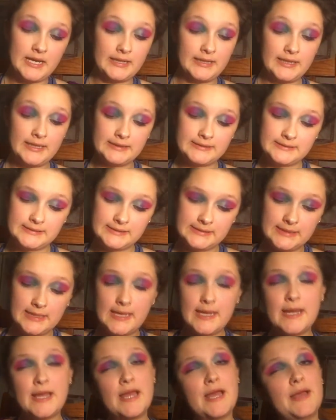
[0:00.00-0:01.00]
Get
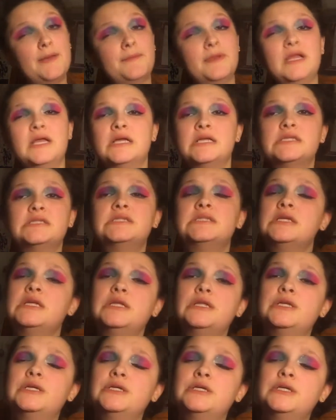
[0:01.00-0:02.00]
some
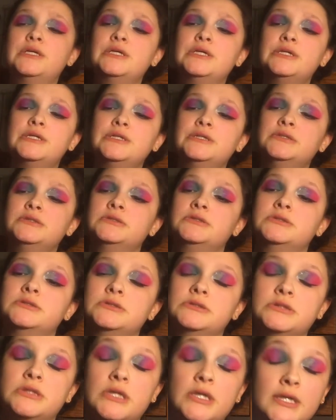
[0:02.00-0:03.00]
concealer
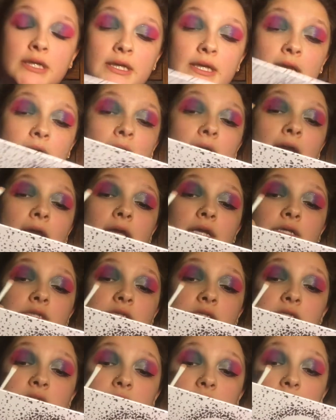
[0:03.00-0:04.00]
and
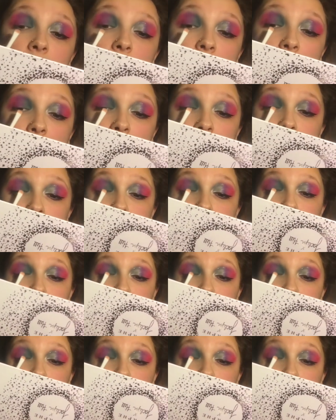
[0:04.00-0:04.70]
just cut